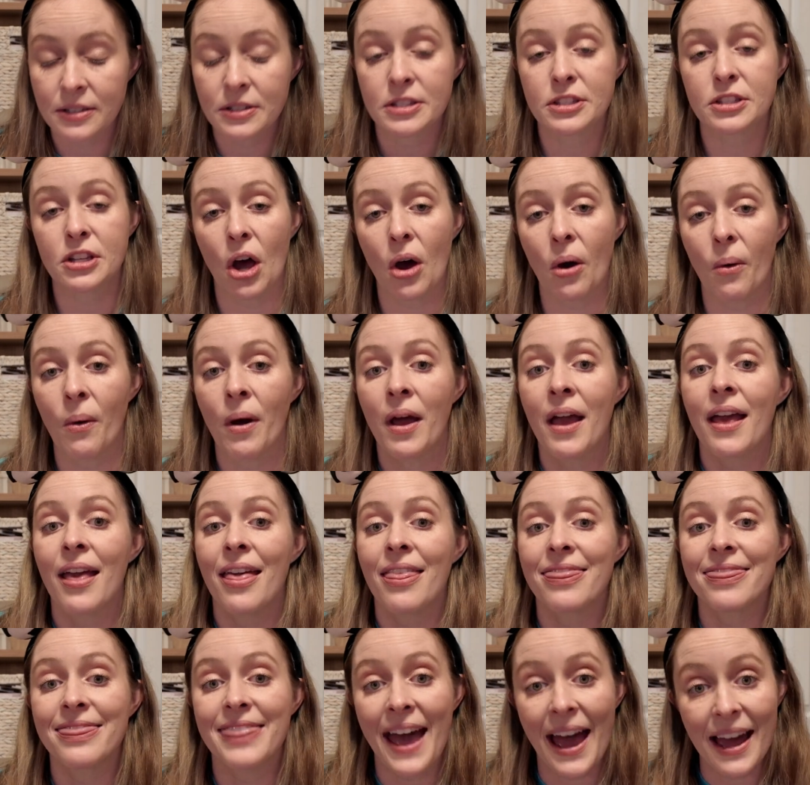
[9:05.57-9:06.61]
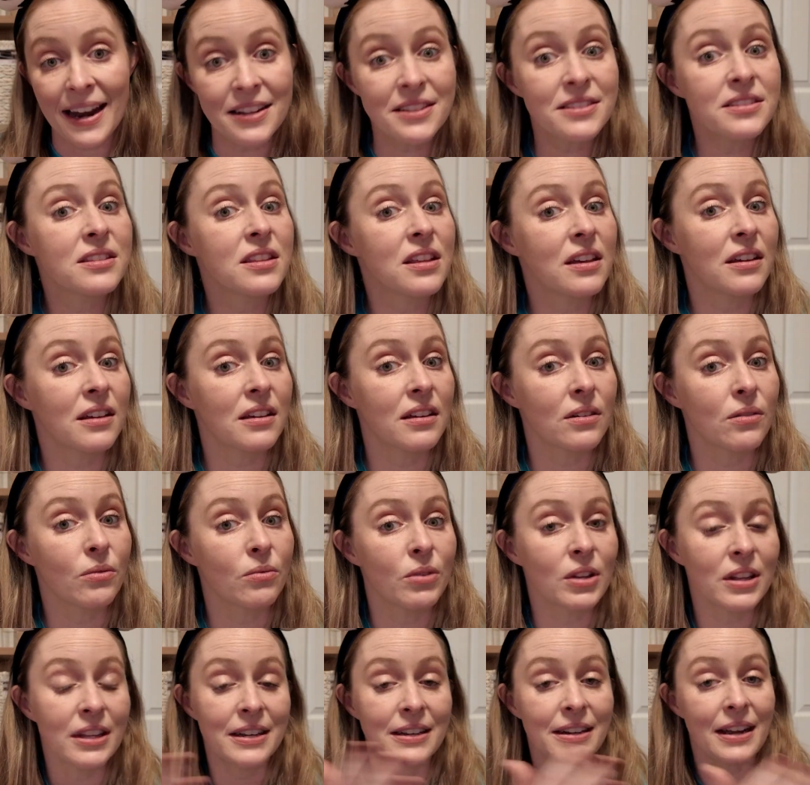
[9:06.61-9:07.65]
So that is the
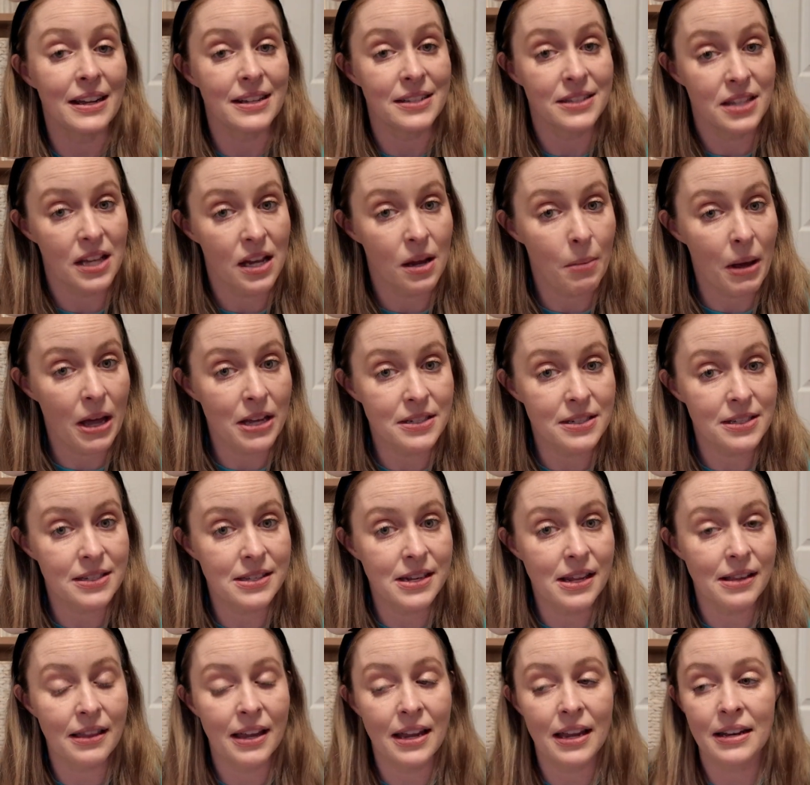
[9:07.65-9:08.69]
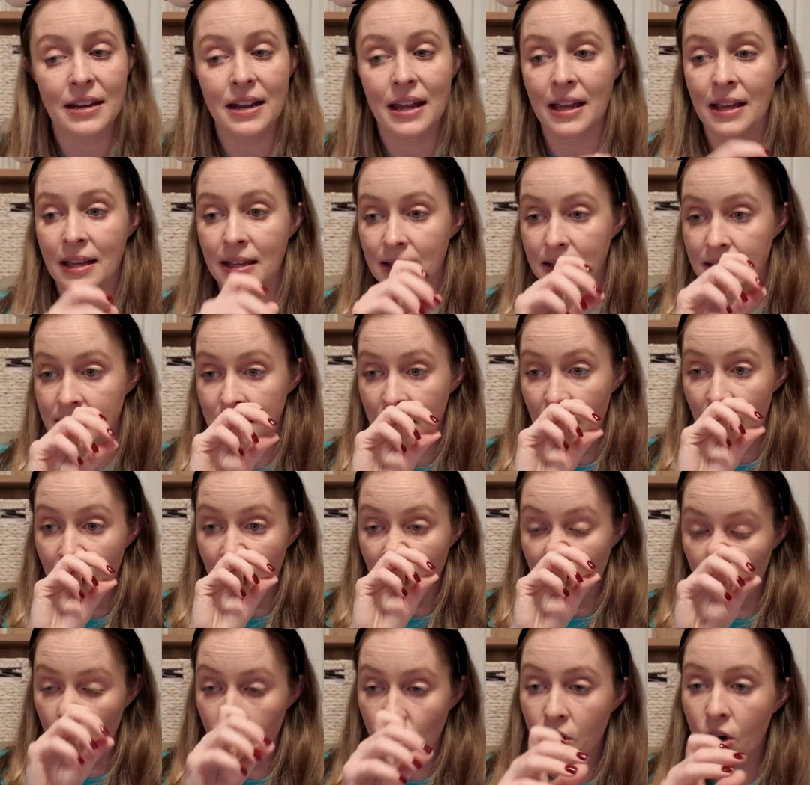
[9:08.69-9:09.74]
really nice thing about Disneyland is,
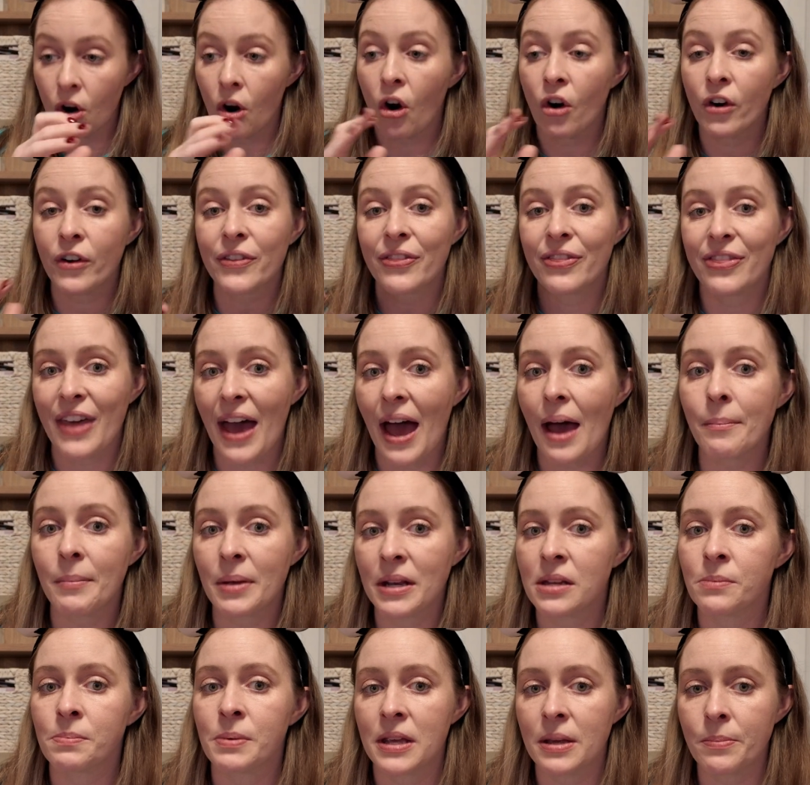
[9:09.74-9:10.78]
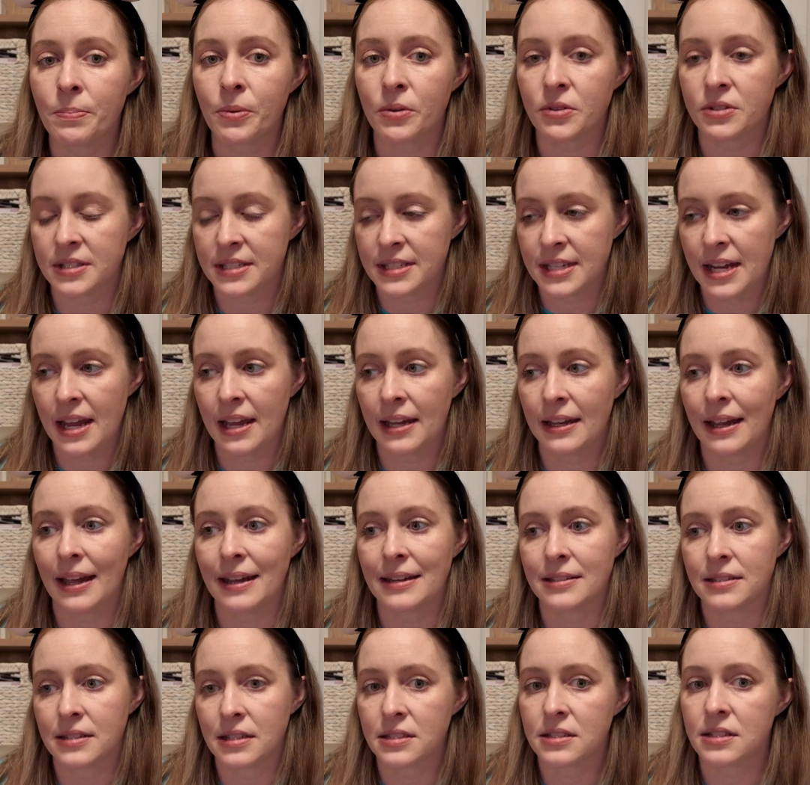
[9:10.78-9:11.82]
there aren't that many people staying
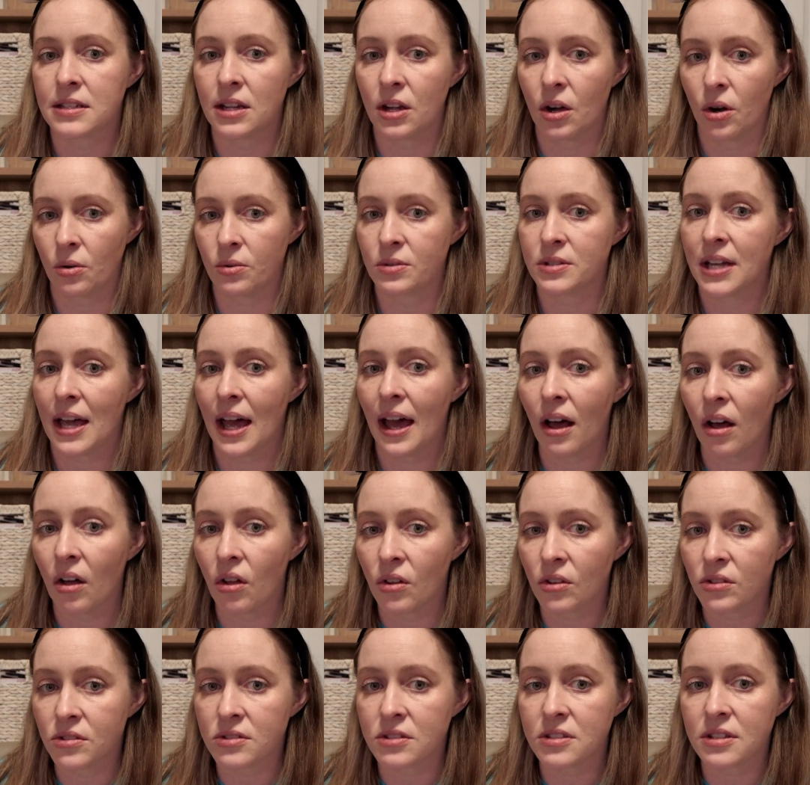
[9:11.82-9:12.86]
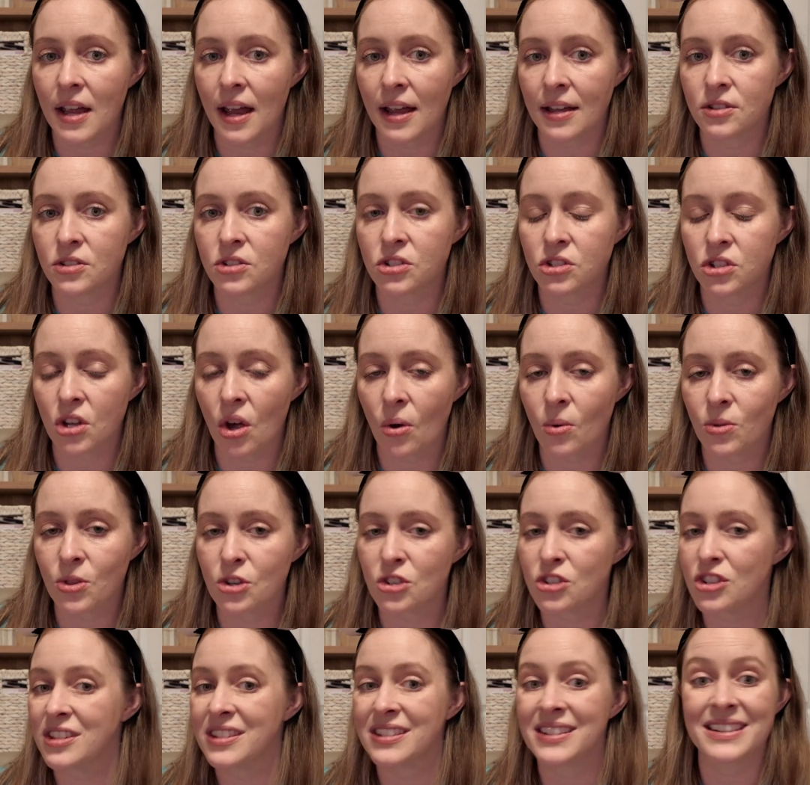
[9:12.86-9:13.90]
at Disney hotels. And so
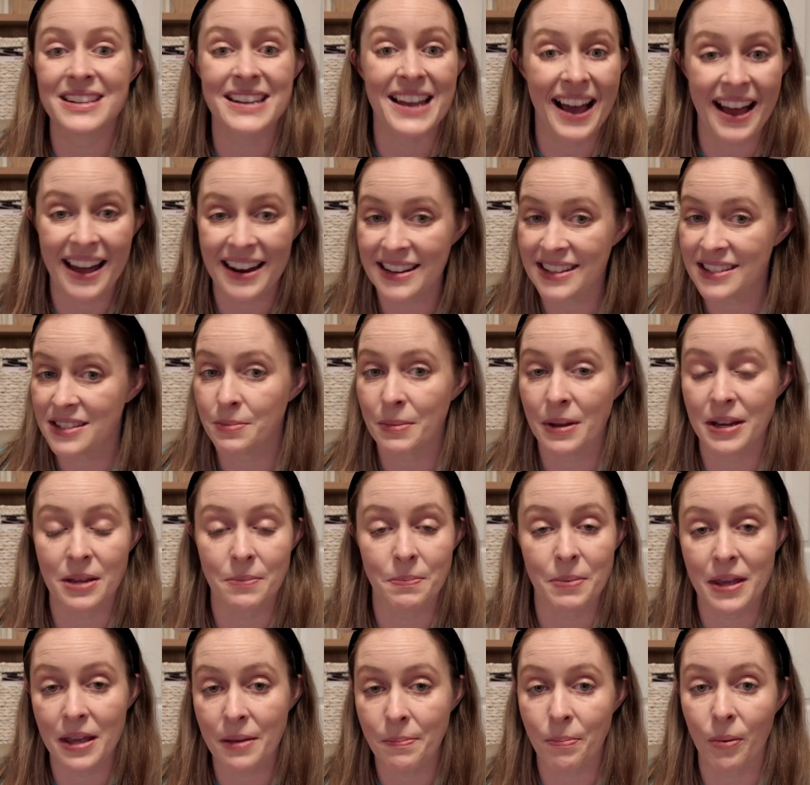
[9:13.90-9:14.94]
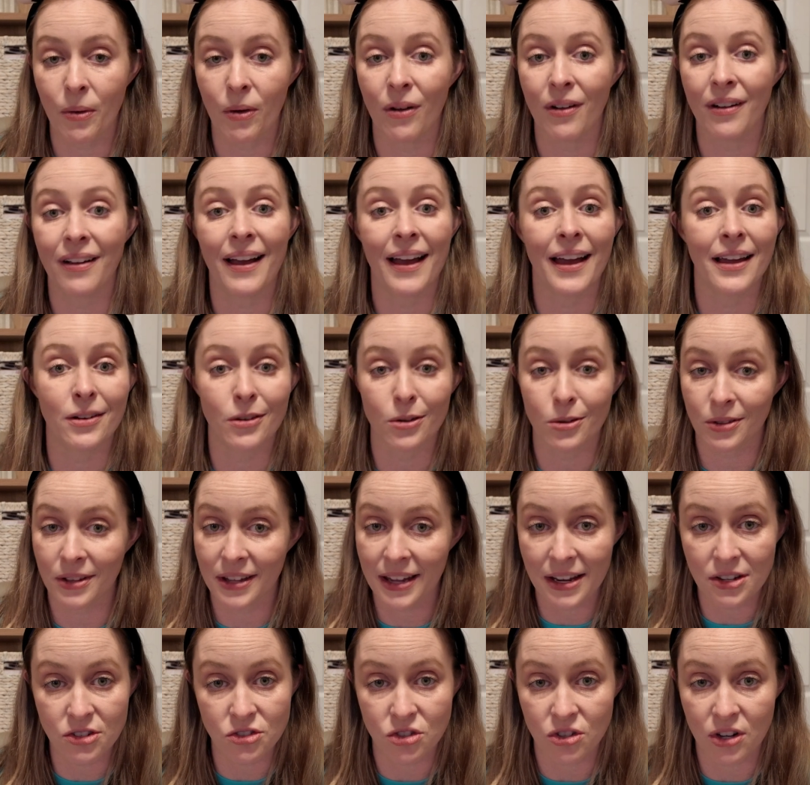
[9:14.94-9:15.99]
there's just not as many people at early
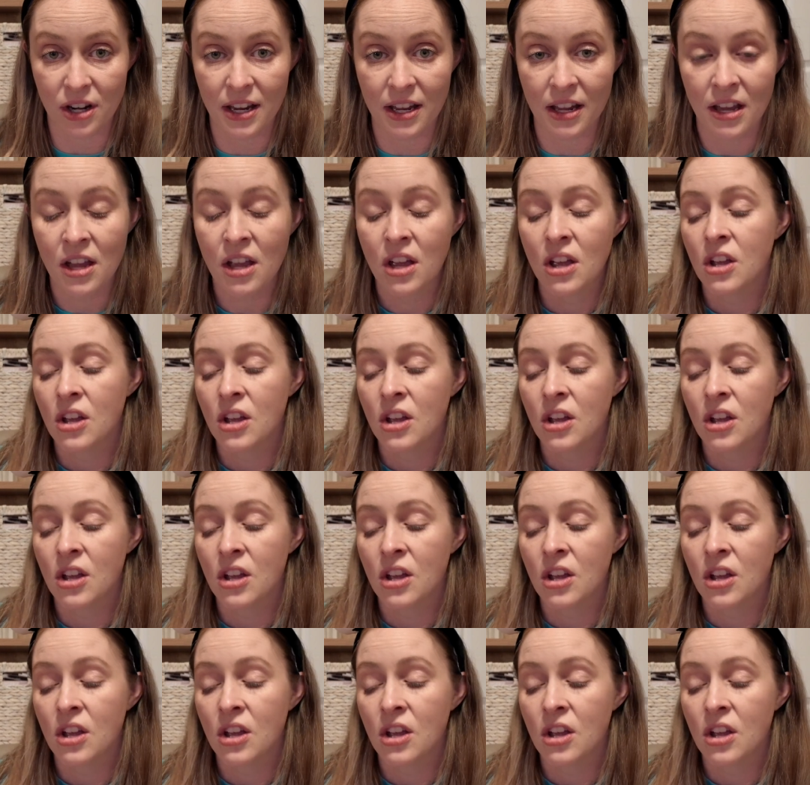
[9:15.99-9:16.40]
entry.